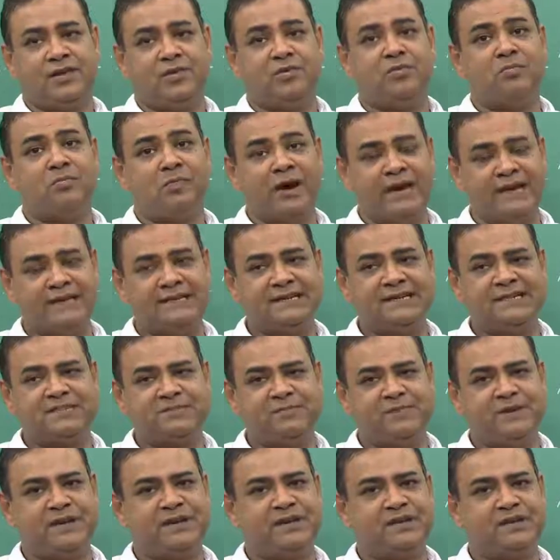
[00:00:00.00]
you might
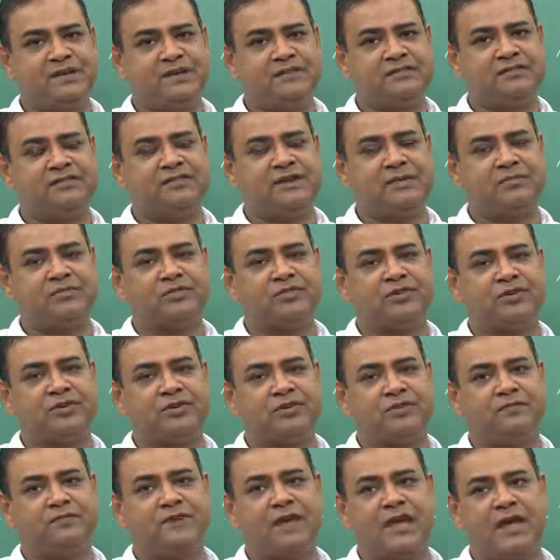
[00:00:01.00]
experience some
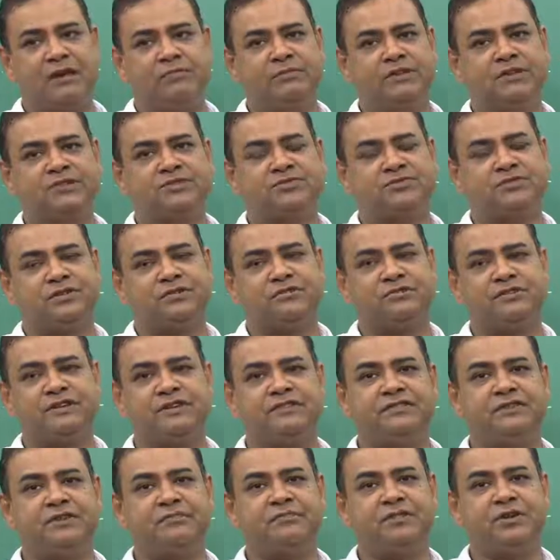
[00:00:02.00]
sort of damage to the
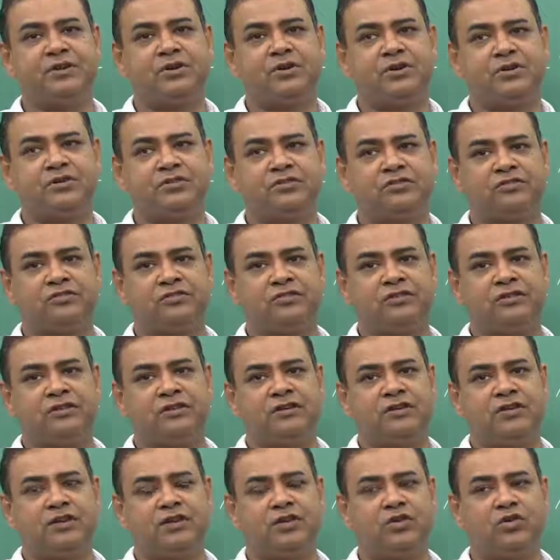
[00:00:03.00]
freezer, because
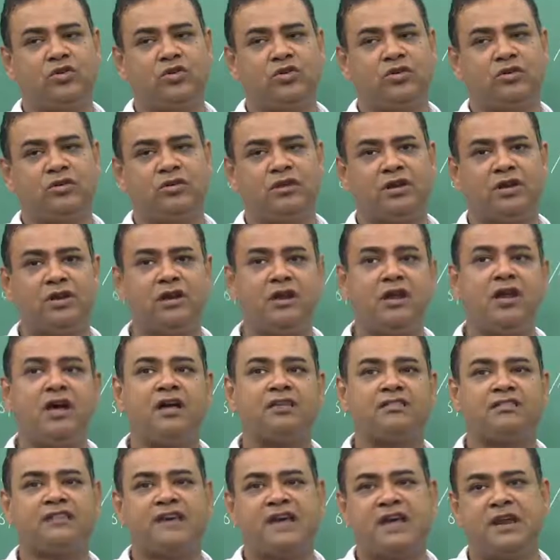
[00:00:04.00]
your
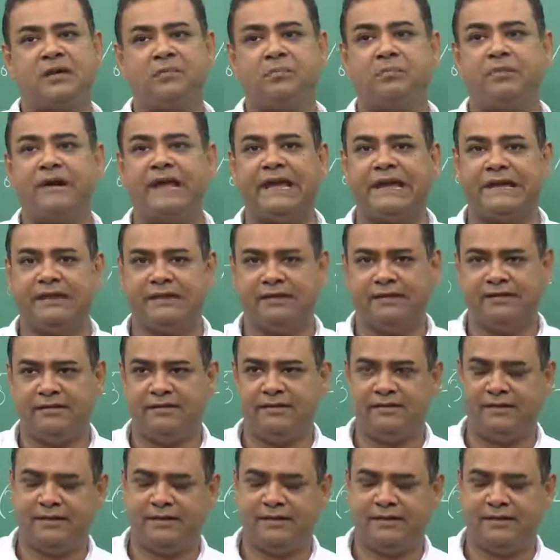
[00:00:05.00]
glass can break,